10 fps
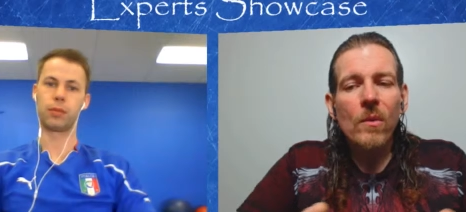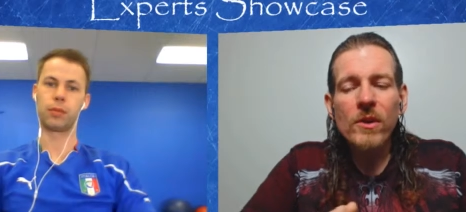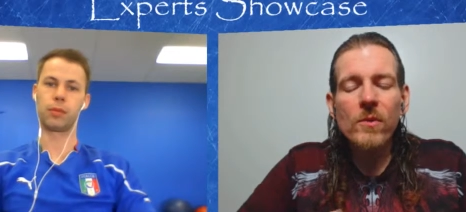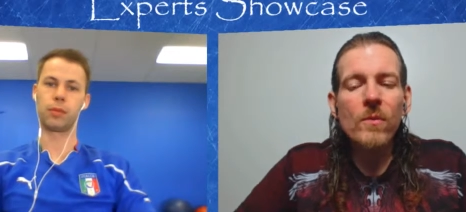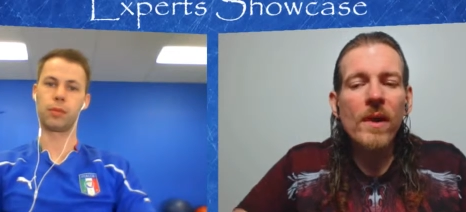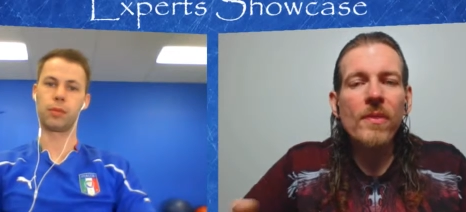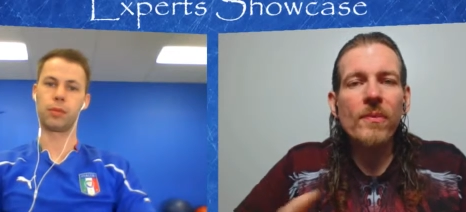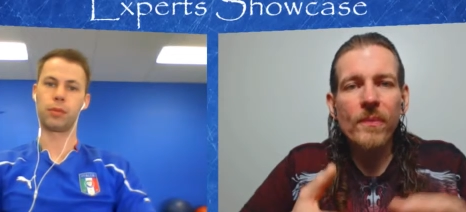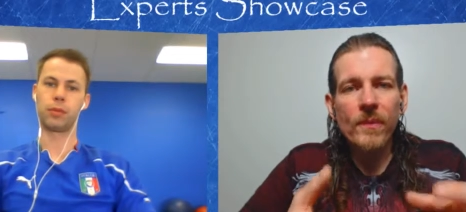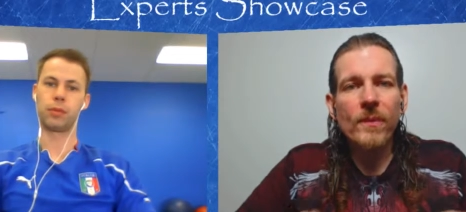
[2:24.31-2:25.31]
Speaker 1: When you
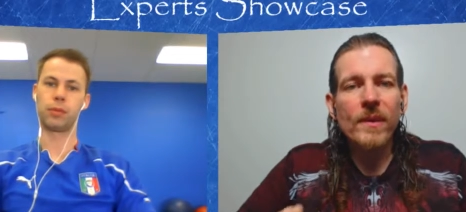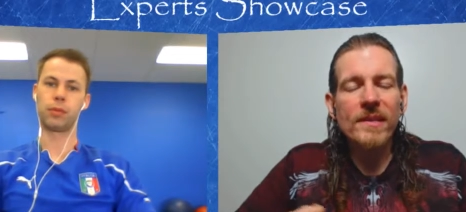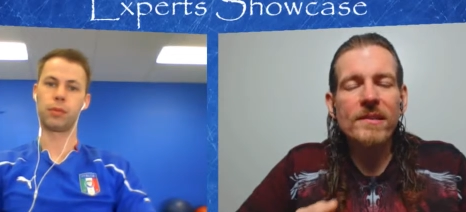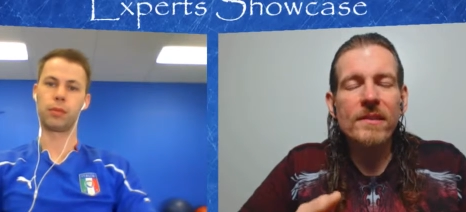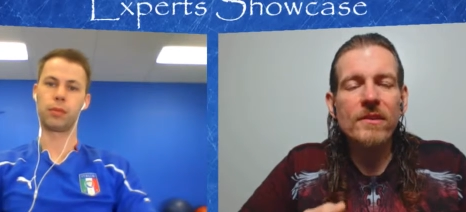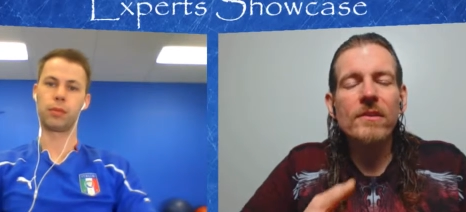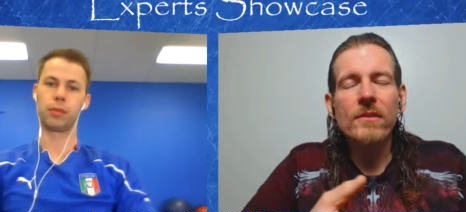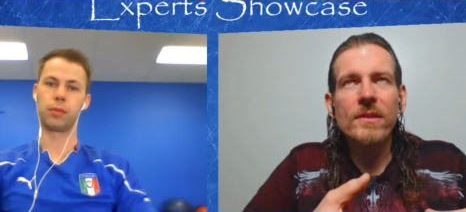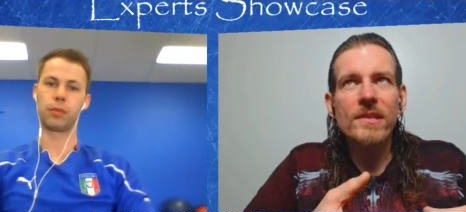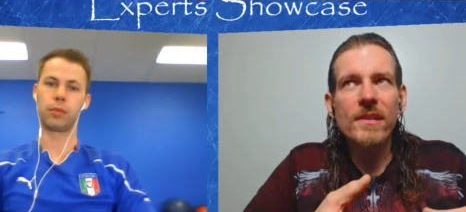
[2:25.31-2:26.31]
went through, it's
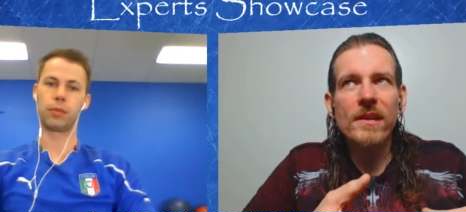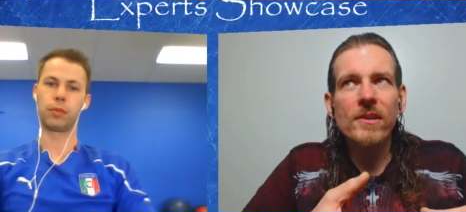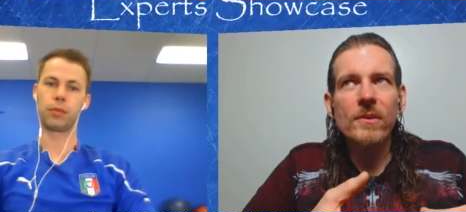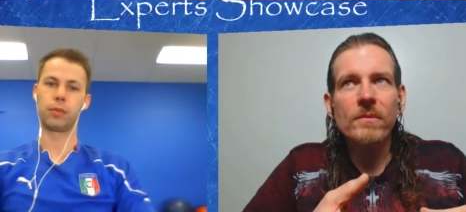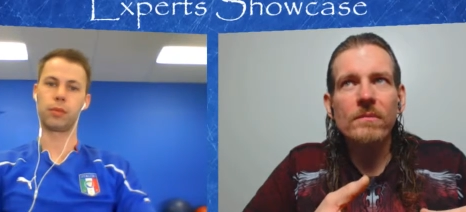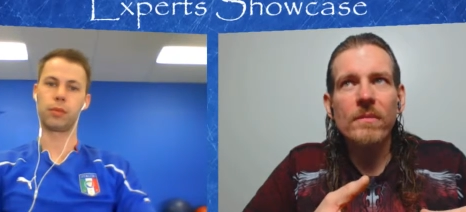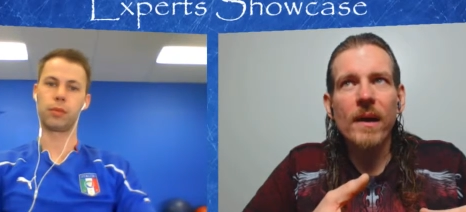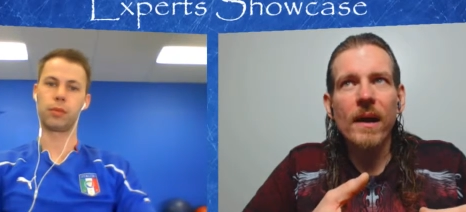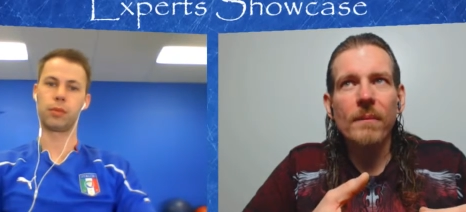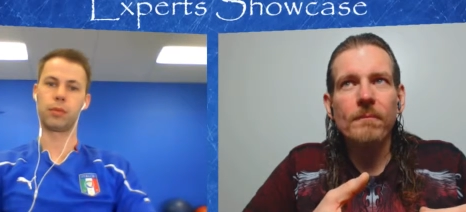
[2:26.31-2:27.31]
you had said you
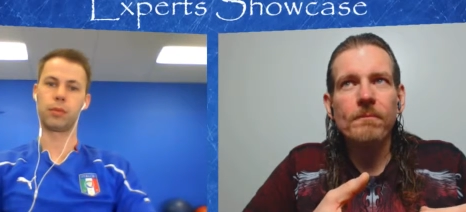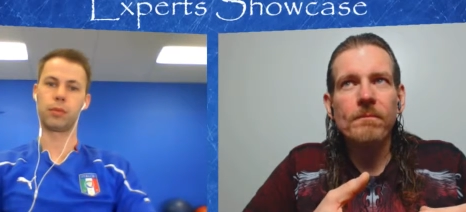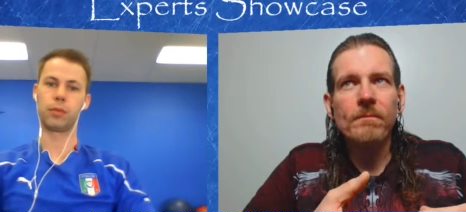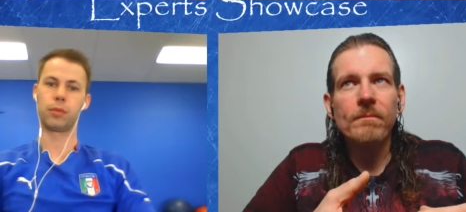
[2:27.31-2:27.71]
um,